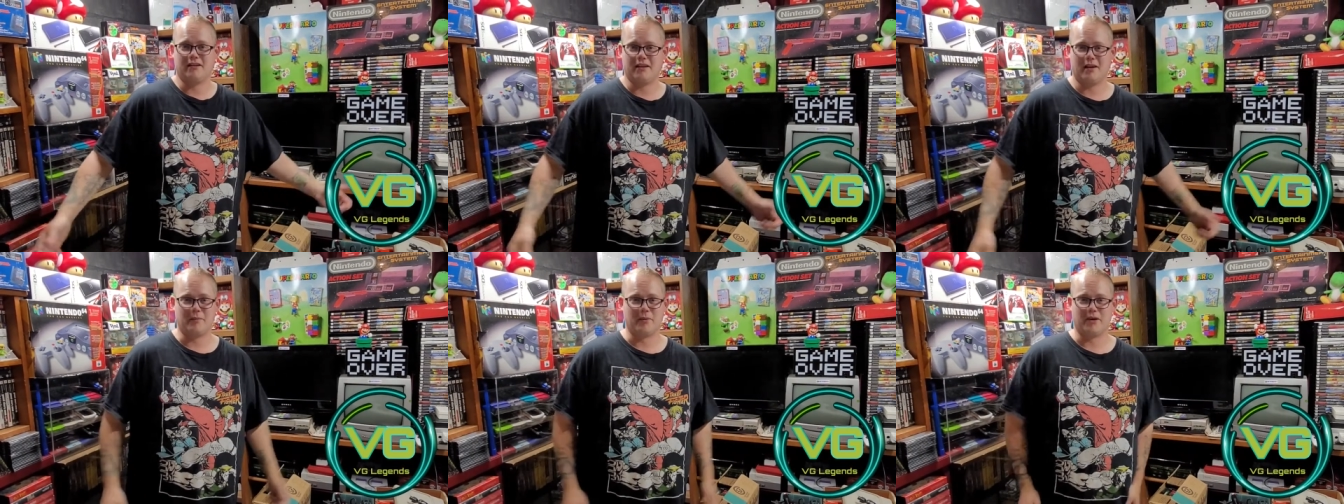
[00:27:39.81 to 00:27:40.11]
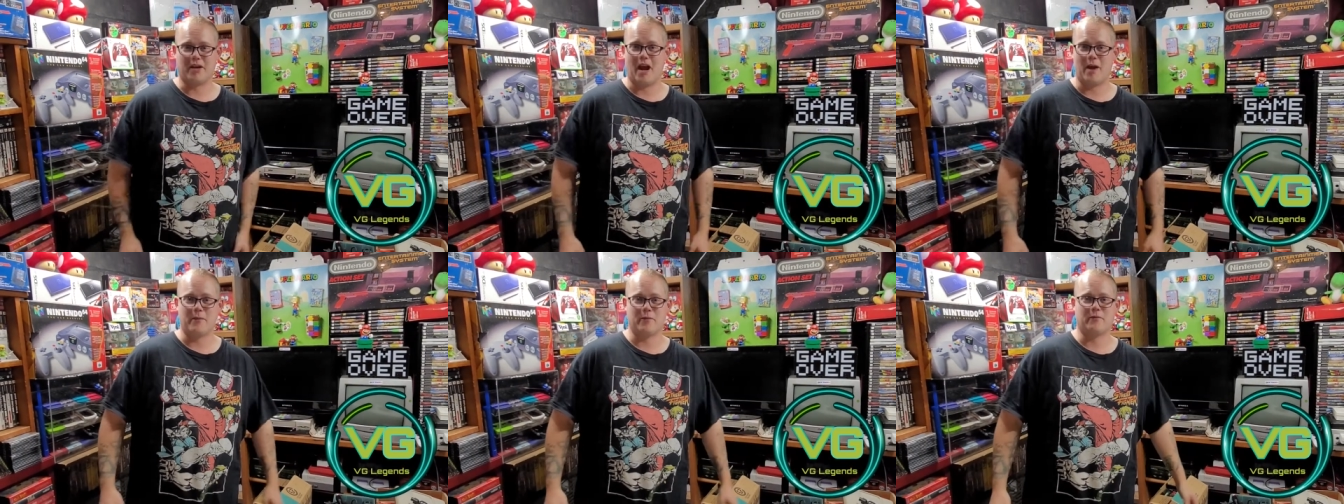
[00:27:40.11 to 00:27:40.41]
I'm a
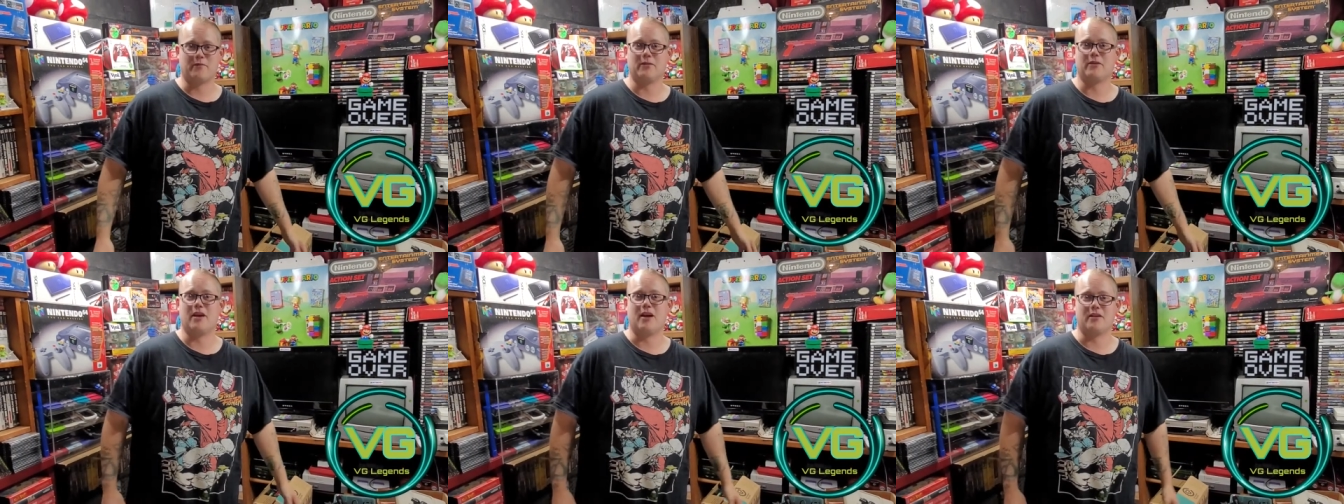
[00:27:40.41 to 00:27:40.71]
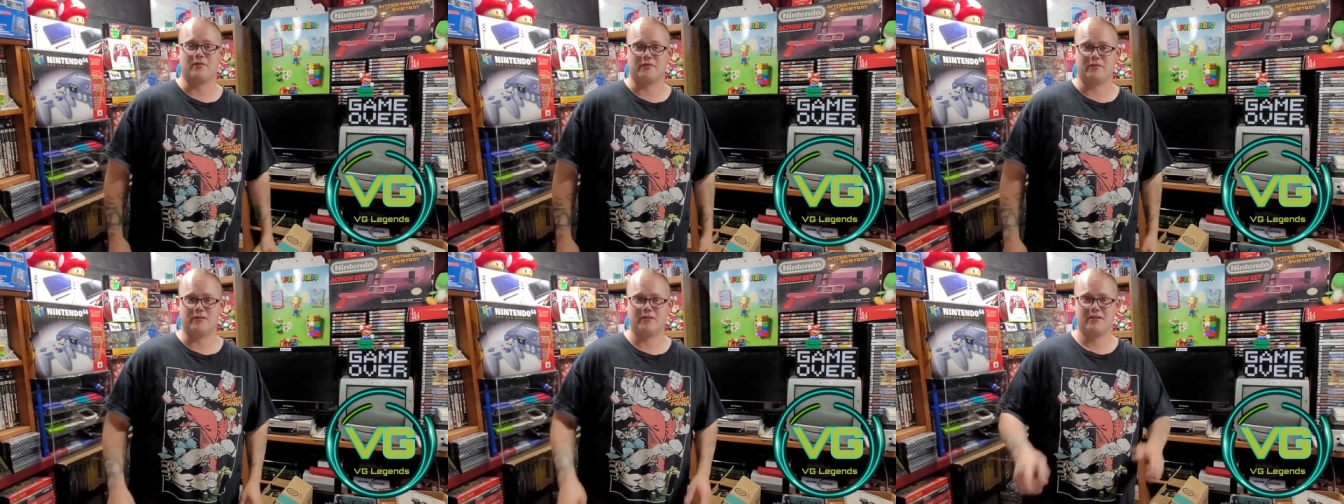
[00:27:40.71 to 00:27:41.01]
gamer for
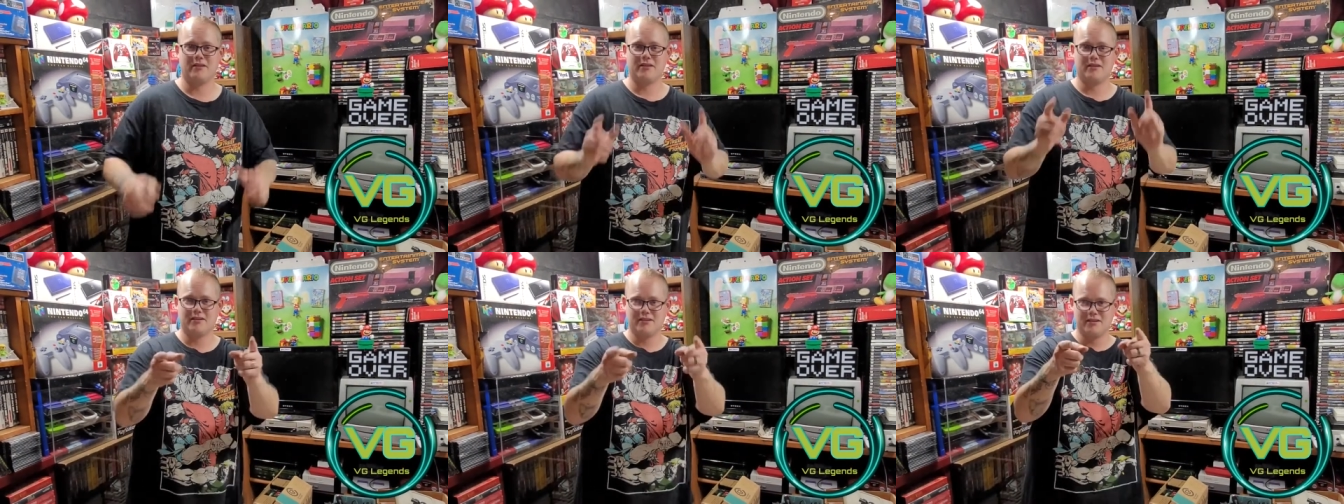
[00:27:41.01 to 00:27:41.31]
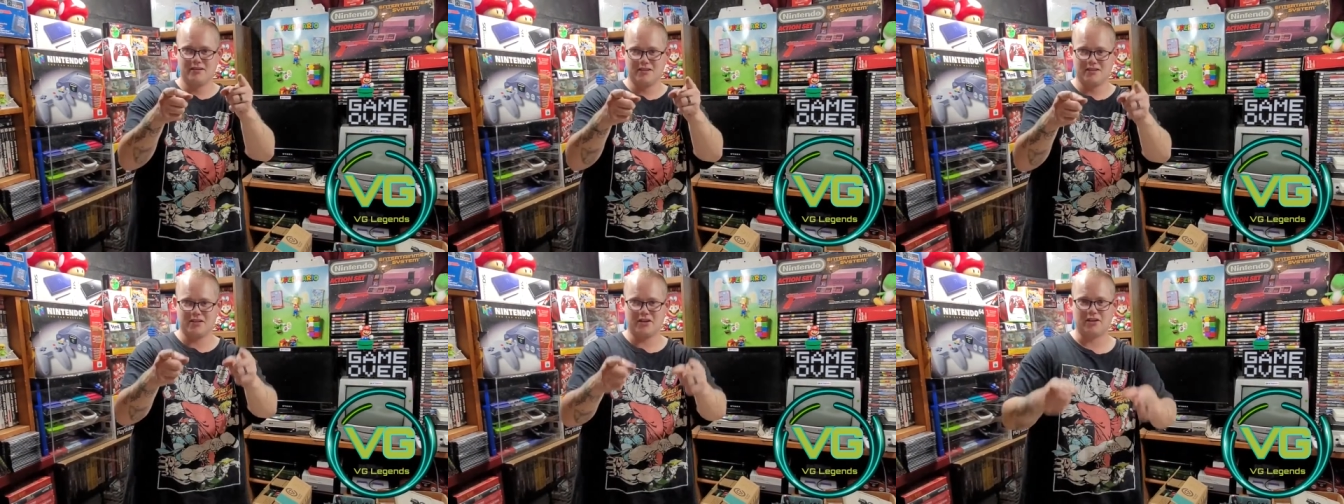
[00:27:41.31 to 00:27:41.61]
life.
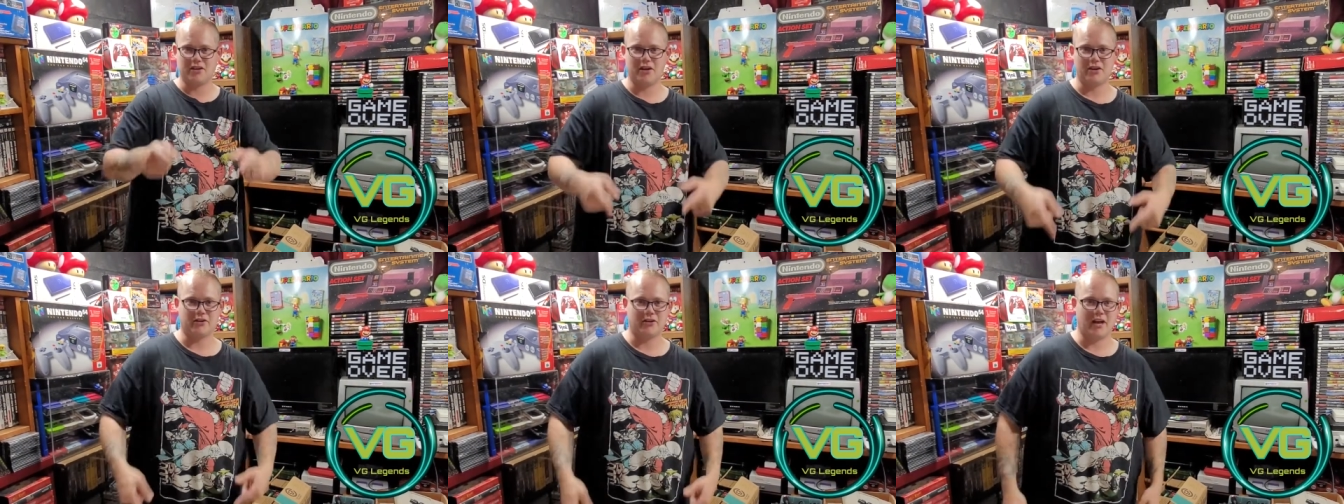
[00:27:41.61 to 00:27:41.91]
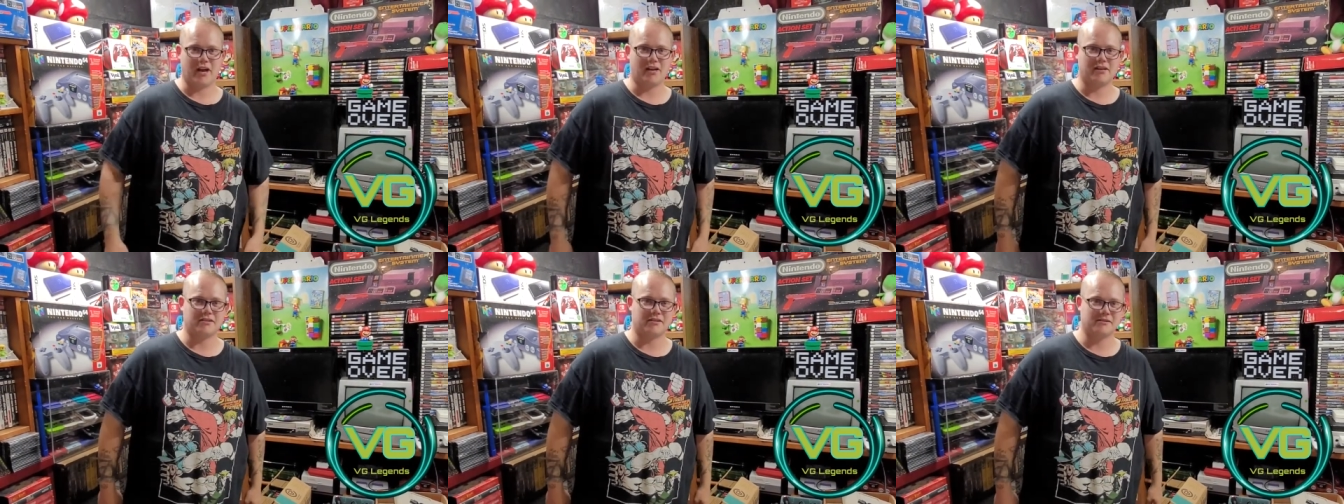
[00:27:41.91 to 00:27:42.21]
See you later,
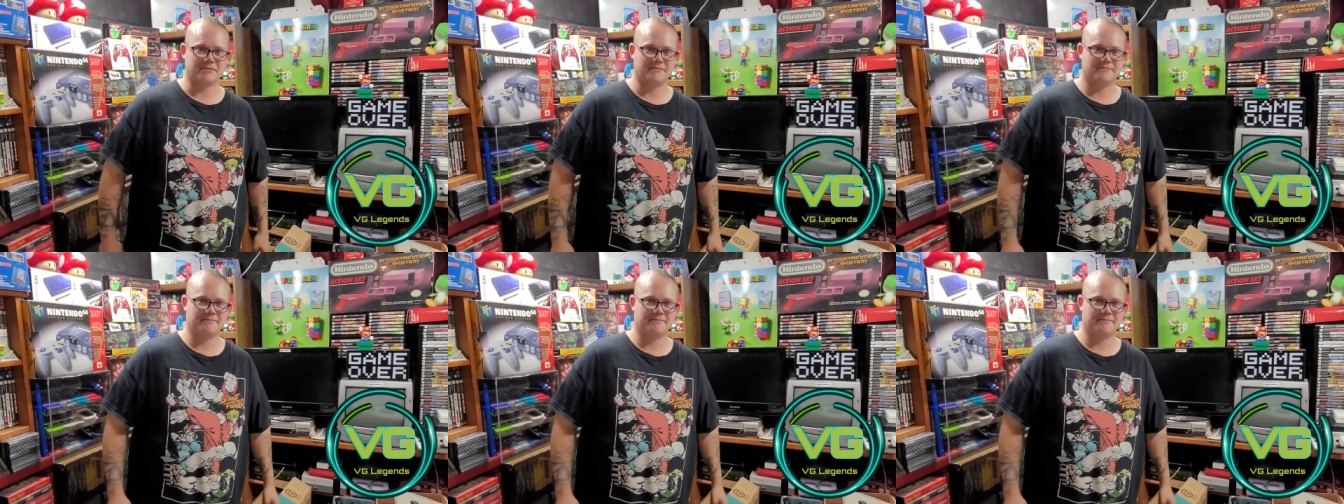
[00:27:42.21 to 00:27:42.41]
guys.